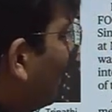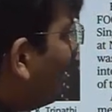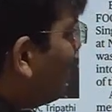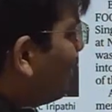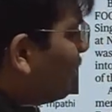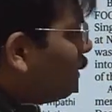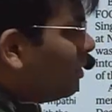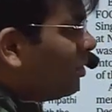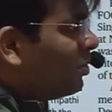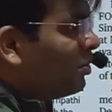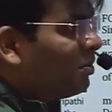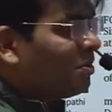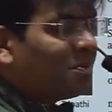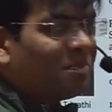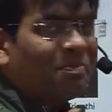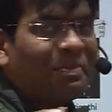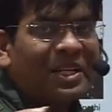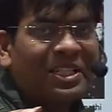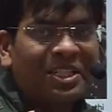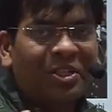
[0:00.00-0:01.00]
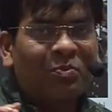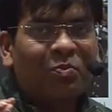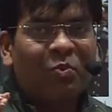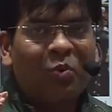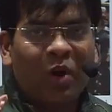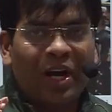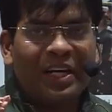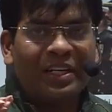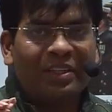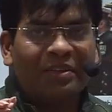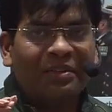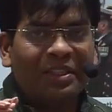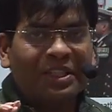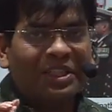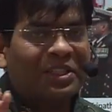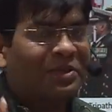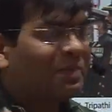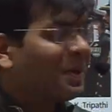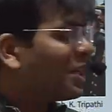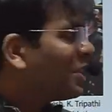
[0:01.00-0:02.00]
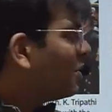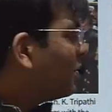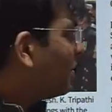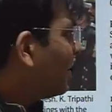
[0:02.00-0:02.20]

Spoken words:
few major point with respect to